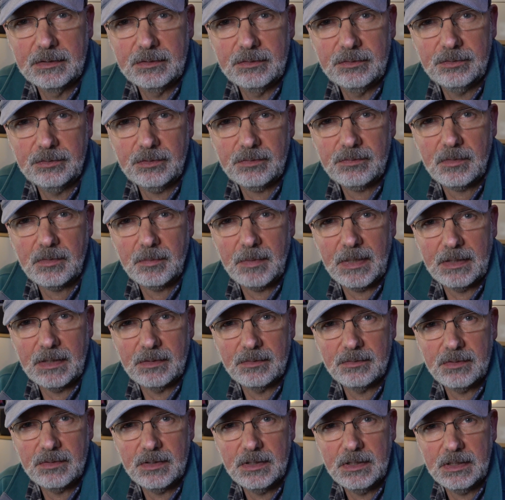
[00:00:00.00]
just
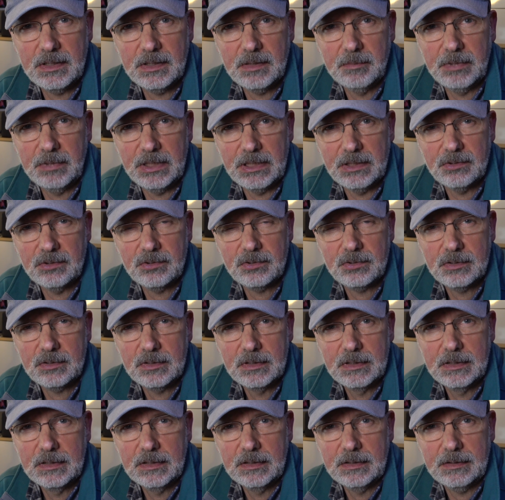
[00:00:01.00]
about to hit the beach
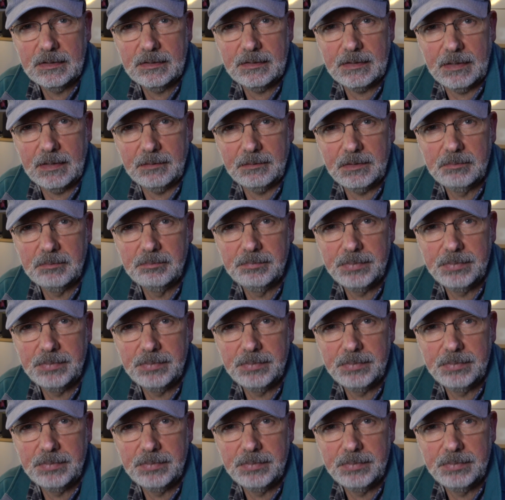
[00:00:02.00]
down in